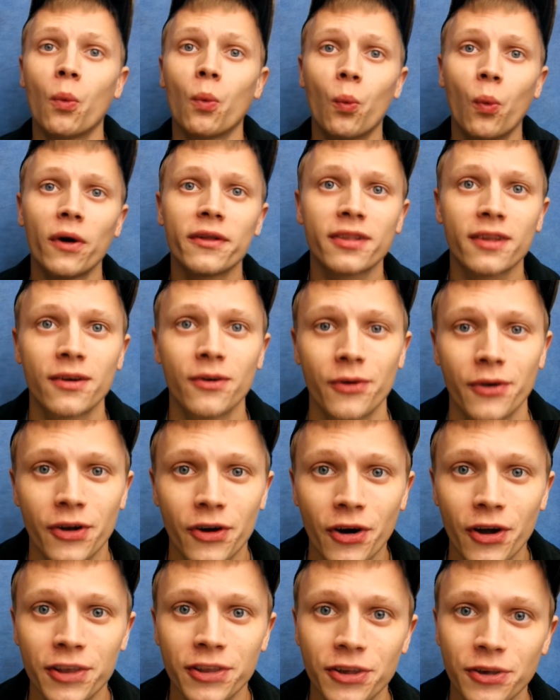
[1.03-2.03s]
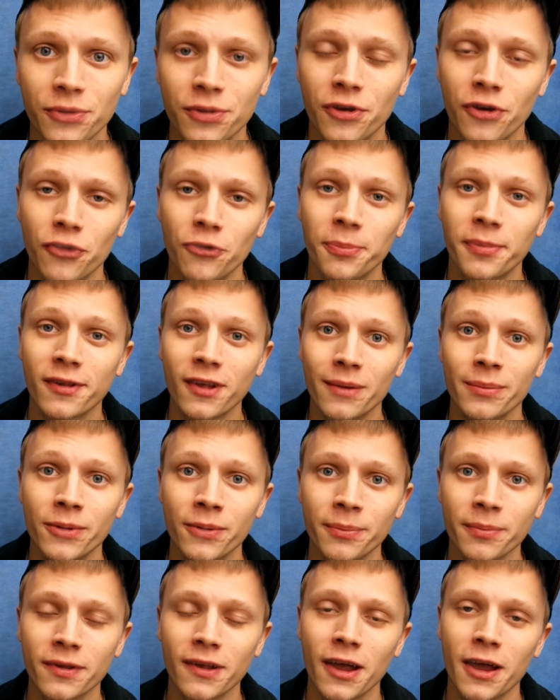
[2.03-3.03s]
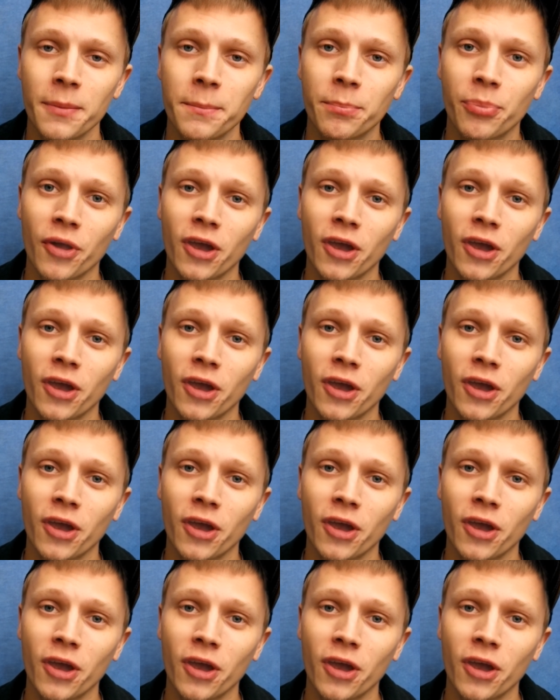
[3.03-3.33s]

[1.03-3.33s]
What's going on YouTube? Subum Saint